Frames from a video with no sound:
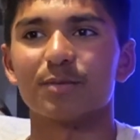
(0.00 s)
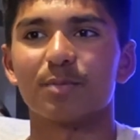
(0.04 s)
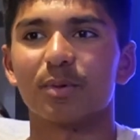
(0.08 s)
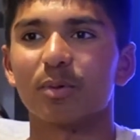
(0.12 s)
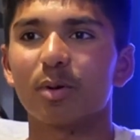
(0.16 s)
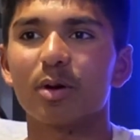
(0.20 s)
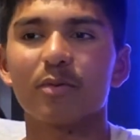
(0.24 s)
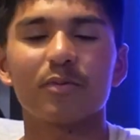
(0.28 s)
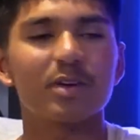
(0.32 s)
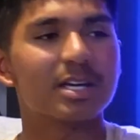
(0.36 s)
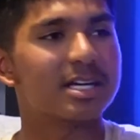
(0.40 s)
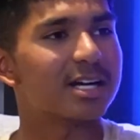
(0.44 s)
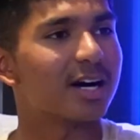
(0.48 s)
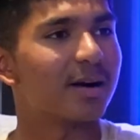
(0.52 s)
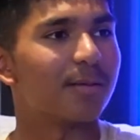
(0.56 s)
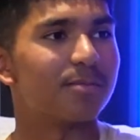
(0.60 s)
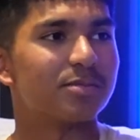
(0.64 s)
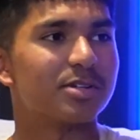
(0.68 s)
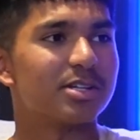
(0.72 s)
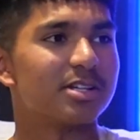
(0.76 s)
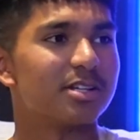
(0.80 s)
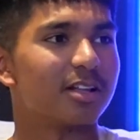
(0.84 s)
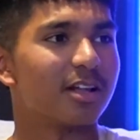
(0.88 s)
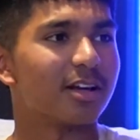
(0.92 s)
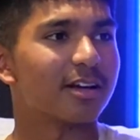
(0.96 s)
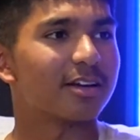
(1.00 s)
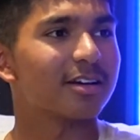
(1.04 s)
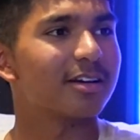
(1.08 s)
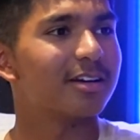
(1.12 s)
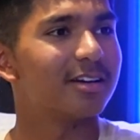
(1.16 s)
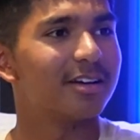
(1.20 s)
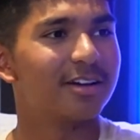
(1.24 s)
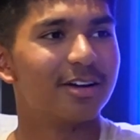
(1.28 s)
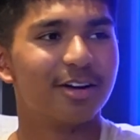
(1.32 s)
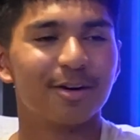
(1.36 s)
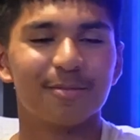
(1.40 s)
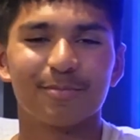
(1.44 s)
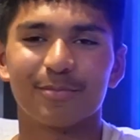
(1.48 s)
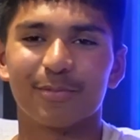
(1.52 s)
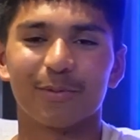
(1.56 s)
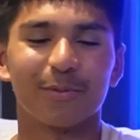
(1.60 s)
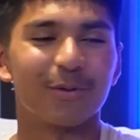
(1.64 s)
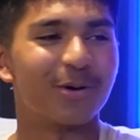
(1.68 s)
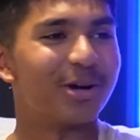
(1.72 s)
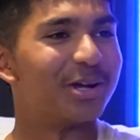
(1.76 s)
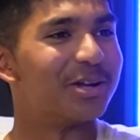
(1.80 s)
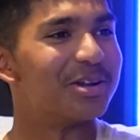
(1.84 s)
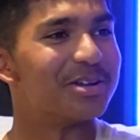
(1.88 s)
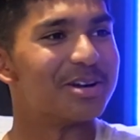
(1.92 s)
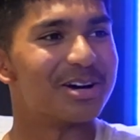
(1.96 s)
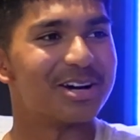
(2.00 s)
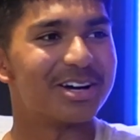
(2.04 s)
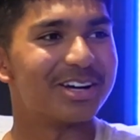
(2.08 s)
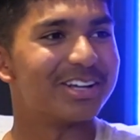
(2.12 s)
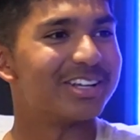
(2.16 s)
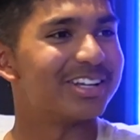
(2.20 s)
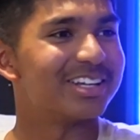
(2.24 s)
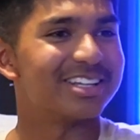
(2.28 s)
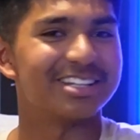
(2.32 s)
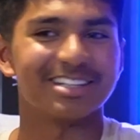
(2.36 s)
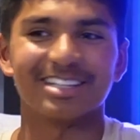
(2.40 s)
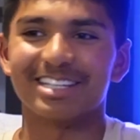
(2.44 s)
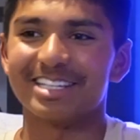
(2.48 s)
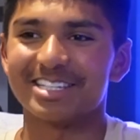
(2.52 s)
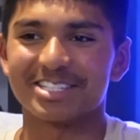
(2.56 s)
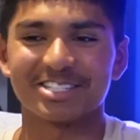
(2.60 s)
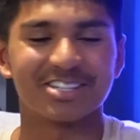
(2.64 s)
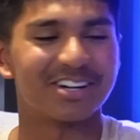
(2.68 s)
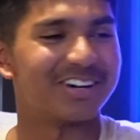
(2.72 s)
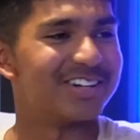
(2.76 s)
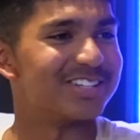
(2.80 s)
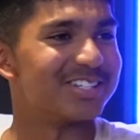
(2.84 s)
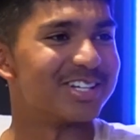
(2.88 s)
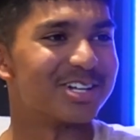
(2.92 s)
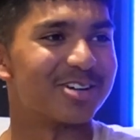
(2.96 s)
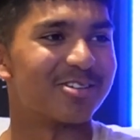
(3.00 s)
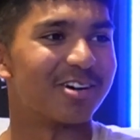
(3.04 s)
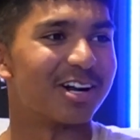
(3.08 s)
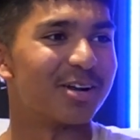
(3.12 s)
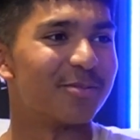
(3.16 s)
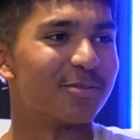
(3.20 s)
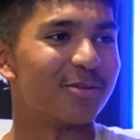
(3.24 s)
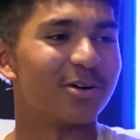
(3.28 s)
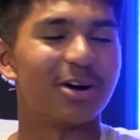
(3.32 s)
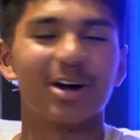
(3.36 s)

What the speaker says: But whenever he comes in, you're like, boy, this guy's incredible.